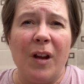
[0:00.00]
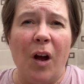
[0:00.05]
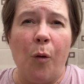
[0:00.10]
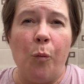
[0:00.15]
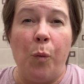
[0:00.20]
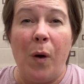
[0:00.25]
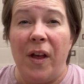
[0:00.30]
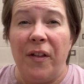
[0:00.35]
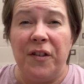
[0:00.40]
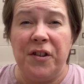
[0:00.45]

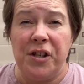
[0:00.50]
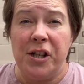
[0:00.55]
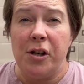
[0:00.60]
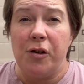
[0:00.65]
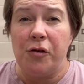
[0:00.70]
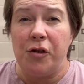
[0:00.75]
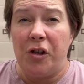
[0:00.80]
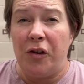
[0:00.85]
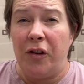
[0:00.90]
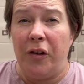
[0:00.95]
with
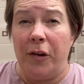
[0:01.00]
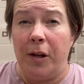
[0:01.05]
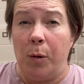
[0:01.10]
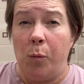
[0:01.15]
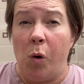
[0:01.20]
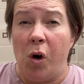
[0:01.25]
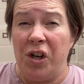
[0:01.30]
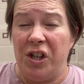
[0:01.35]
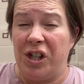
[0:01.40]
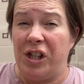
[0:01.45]
children, that they
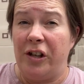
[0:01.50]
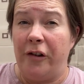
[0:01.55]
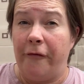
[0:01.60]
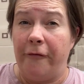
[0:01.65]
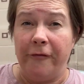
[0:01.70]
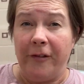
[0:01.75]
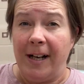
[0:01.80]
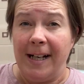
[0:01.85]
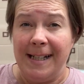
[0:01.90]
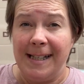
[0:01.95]
want to
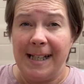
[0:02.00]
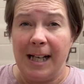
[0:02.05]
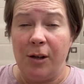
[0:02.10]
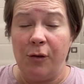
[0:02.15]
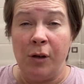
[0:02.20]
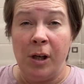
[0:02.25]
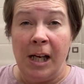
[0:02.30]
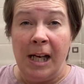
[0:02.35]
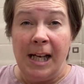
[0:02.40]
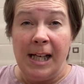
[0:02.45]
find out
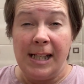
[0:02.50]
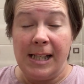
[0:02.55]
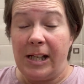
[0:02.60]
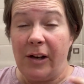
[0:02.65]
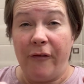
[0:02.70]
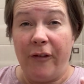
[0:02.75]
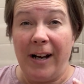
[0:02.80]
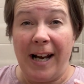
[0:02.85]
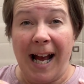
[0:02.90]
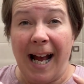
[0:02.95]

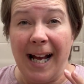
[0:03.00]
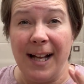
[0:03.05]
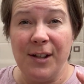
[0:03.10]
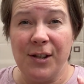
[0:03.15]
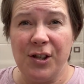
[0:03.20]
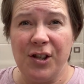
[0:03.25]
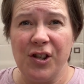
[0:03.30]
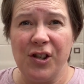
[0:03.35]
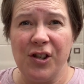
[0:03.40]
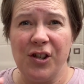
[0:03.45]
different
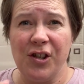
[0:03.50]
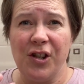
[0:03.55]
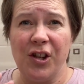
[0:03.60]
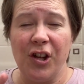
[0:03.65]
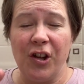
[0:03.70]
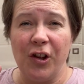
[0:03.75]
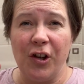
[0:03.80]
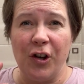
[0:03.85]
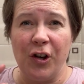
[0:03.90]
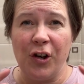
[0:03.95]
answers,
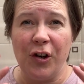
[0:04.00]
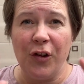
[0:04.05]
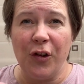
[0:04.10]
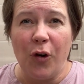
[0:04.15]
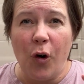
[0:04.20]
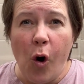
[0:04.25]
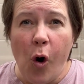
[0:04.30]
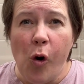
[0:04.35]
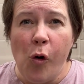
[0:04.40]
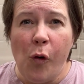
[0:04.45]
that
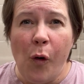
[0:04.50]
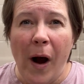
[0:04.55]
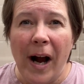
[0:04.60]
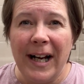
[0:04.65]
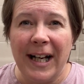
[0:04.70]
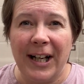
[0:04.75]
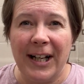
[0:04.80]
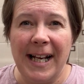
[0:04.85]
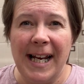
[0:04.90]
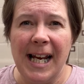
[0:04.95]
they're all
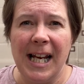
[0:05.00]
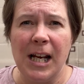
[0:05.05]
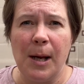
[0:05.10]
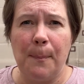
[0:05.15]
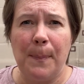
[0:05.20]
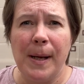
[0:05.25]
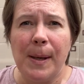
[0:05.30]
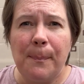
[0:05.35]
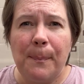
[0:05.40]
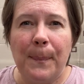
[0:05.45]
creating a
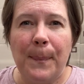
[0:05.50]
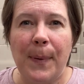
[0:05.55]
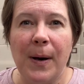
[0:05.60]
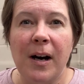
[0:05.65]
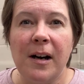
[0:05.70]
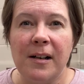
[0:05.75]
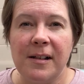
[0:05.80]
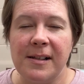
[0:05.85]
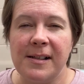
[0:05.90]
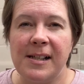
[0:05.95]
big
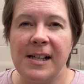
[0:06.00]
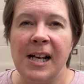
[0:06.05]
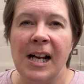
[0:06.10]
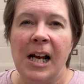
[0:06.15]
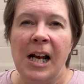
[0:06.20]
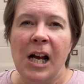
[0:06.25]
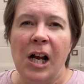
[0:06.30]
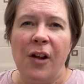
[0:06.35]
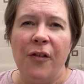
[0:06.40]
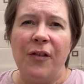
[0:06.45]
buzz?
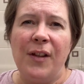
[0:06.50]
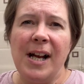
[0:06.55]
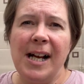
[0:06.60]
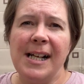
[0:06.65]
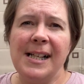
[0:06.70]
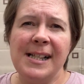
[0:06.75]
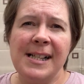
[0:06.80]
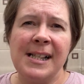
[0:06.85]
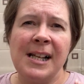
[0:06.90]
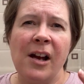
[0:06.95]

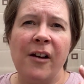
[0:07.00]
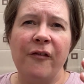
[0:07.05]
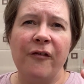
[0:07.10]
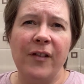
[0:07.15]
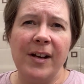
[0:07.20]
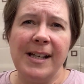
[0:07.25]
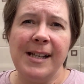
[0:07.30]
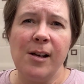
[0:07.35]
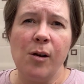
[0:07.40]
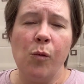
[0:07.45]
This
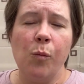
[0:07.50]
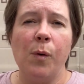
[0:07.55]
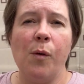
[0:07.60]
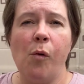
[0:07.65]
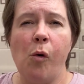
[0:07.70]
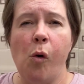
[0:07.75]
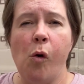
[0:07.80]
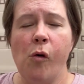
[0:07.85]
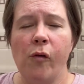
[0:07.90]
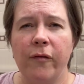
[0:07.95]
video
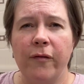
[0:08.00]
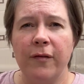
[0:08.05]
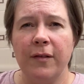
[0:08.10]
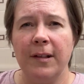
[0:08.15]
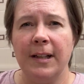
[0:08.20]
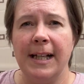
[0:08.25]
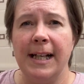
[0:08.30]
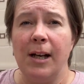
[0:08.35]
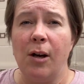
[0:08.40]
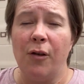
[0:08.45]
will
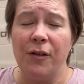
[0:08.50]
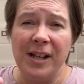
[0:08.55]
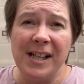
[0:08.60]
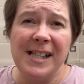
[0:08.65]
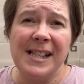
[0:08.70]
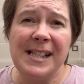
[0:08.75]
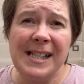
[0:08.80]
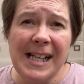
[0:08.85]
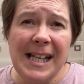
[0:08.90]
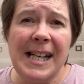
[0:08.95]
hopefully, or
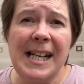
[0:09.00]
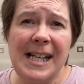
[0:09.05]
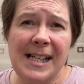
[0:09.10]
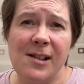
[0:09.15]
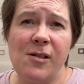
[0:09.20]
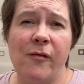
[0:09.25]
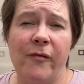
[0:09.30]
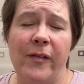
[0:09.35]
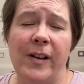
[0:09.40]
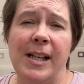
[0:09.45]
this
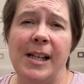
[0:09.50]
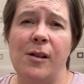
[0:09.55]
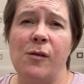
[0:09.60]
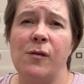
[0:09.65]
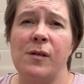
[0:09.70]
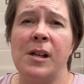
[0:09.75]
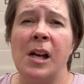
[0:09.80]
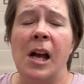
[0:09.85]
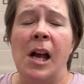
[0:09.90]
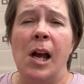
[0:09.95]
series of
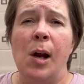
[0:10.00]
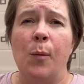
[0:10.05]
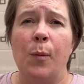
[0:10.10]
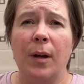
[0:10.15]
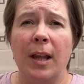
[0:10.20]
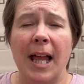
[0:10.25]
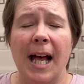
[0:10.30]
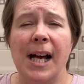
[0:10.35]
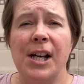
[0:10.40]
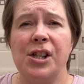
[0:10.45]
videos
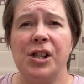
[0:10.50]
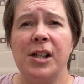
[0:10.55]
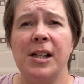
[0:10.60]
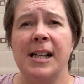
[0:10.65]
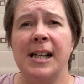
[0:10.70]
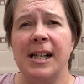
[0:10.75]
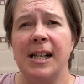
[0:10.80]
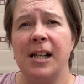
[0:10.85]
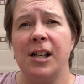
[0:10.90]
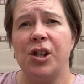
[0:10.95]
will
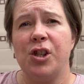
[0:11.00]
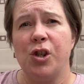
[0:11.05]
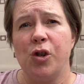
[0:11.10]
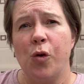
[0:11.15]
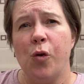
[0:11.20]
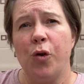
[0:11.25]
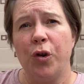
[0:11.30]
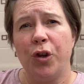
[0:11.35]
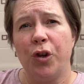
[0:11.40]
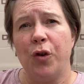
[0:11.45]
actually
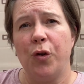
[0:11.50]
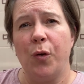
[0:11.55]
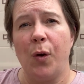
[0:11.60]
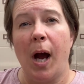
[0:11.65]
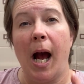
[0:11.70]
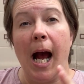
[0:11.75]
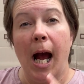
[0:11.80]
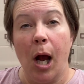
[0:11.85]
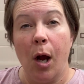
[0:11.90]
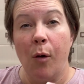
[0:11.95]
show you
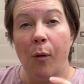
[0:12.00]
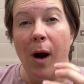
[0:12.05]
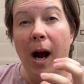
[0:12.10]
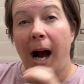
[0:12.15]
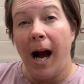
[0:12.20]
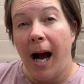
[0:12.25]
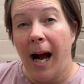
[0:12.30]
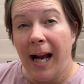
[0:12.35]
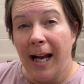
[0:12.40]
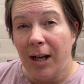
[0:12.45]
how
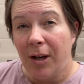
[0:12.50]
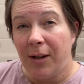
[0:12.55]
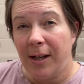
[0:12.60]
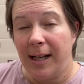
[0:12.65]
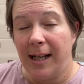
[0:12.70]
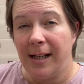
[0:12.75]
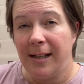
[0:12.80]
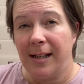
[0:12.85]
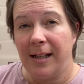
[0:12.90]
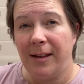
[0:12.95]
I
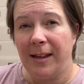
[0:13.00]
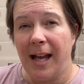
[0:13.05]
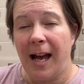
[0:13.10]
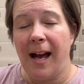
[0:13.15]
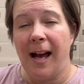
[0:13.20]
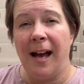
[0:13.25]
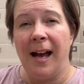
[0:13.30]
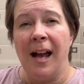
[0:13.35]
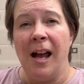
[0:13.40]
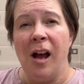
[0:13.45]
created
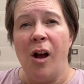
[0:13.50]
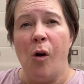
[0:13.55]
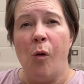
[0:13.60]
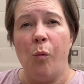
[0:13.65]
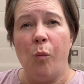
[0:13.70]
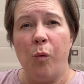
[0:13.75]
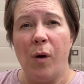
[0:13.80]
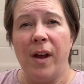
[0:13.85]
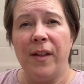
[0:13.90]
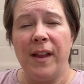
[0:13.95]
that
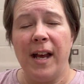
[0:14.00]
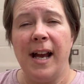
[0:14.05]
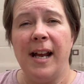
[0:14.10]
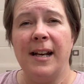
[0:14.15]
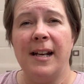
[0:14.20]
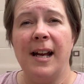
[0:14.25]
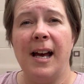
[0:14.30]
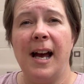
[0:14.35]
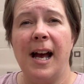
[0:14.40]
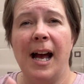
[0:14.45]

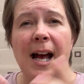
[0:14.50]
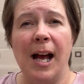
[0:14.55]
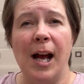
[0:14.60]
within